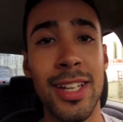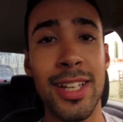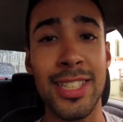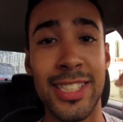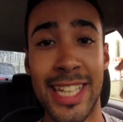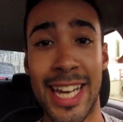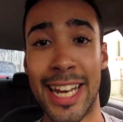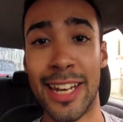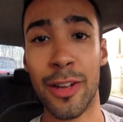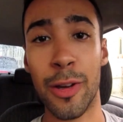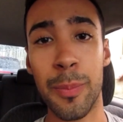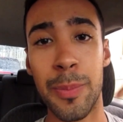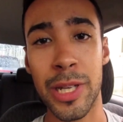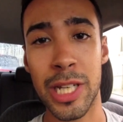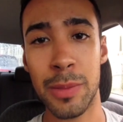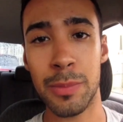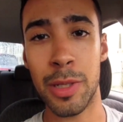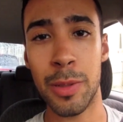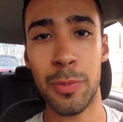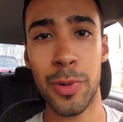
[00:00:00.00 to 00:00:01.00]
because I had to go pick
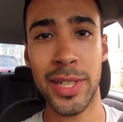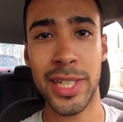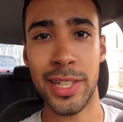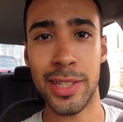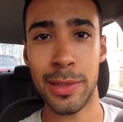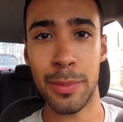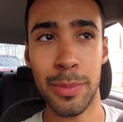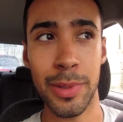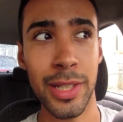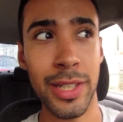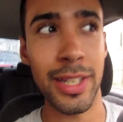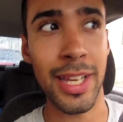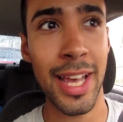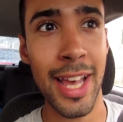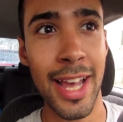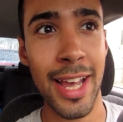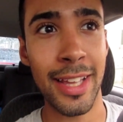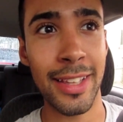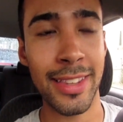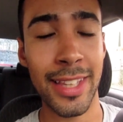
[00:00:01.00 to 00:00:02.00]
them up right now in a bit.
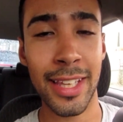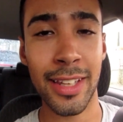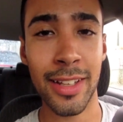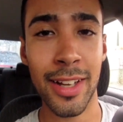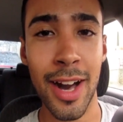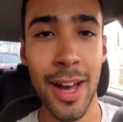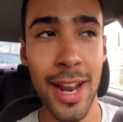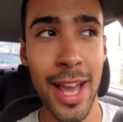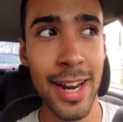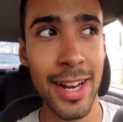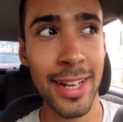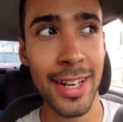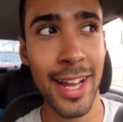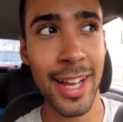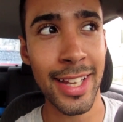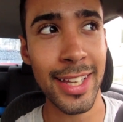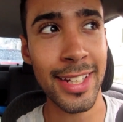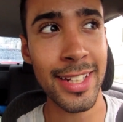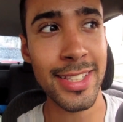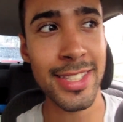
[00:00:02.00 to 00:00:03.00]
And thank God I did
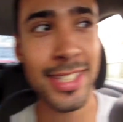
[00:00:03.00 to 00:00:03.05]
not get a